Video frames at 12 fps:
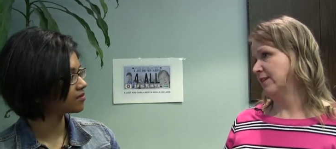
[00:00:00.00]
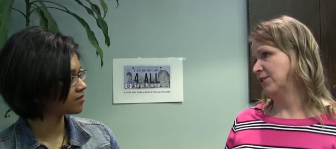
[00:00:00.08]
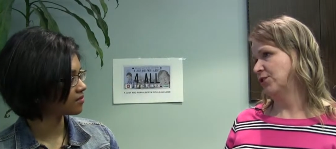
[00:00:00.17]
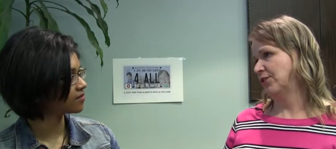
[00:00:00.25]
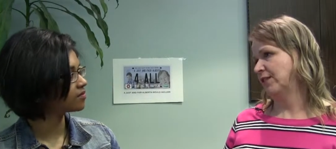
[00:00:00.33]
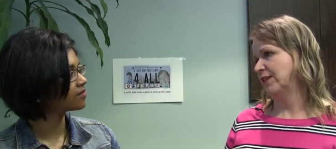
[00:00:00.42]
Speaker 1: the
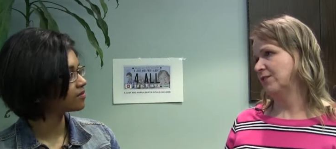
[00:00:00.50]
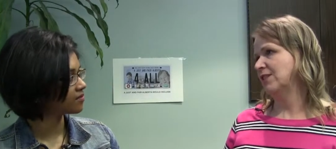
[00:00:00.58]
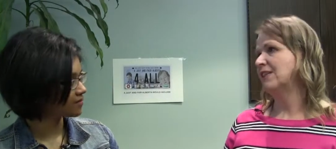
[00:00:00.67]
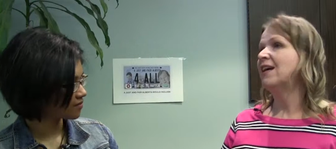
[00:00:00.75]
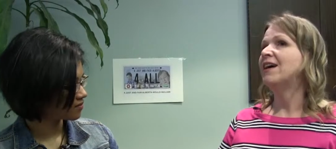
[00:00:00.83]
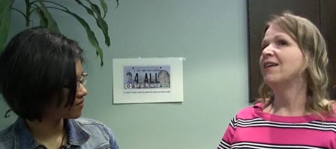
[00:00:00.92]

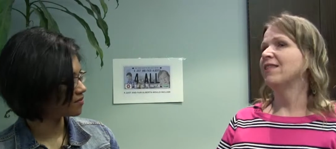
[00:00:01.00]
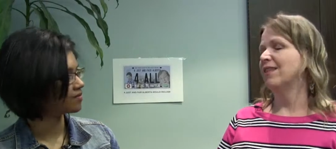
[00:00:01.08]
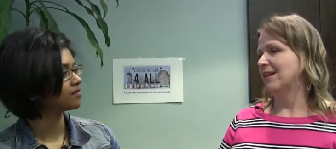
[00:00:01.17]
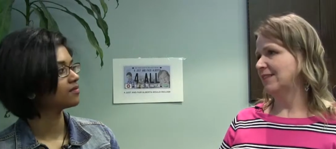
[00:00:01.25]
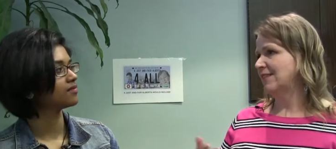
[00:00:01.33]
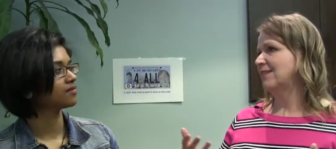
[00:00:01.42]
Conservatives,
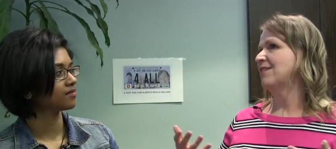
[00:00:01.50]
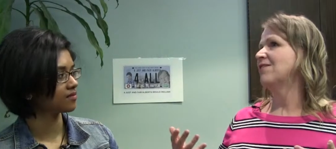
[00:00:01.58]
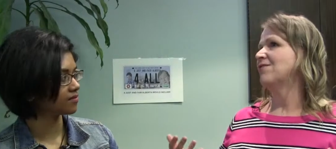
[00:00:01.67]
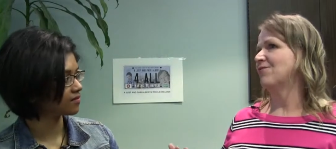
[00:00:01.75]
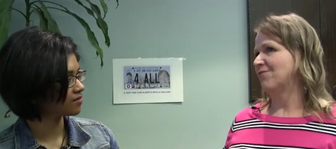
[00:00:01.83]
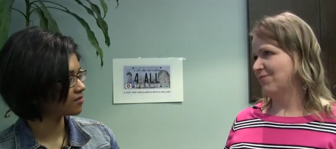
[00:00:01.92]
thus
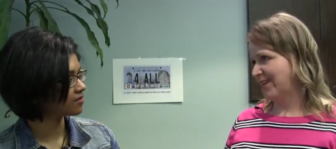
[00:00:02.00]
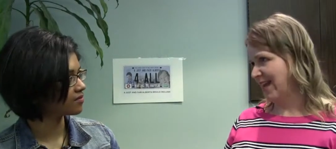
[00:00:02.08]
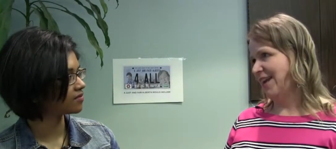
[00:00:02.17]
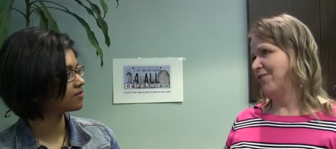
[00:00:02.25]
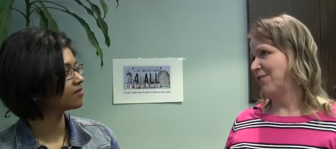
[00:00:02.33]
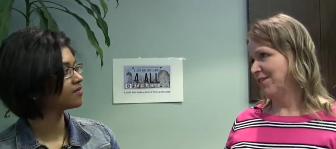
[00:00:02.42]

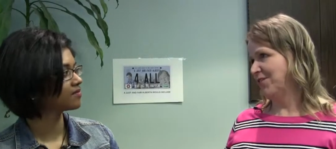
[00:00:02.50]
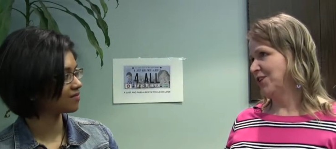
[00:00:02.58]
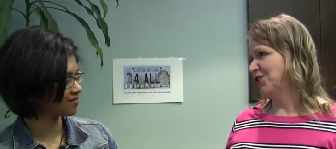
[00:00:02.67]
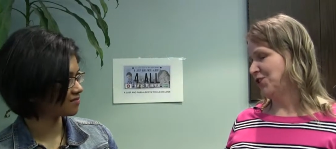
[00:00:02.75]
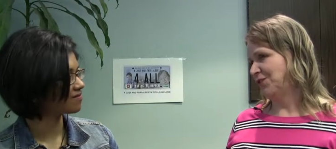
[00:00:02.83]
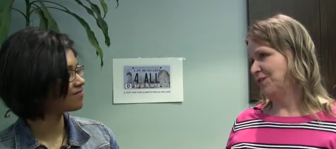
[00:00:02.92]
getting rid of
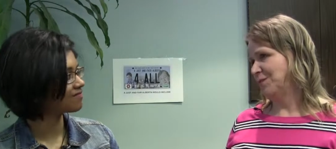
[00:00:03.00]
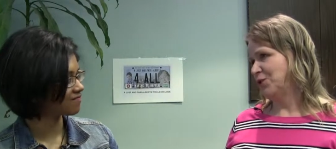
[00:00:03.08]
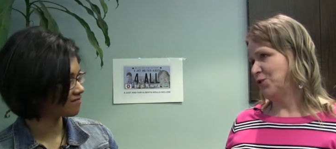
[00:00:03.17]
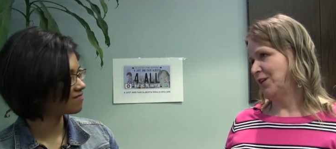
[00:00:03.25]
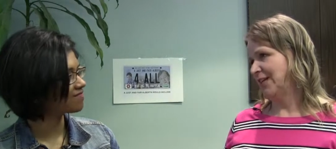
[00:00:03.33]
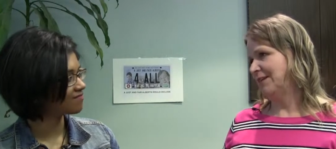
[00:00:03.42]
the Conservative
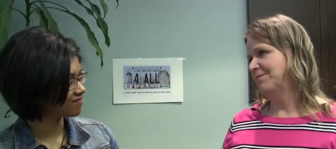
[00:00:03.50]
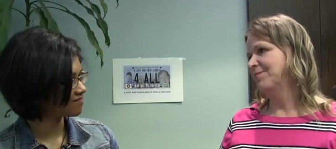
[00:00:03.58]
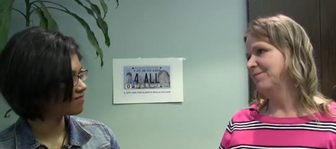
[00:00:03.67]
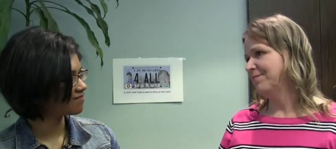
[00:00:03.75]
majority.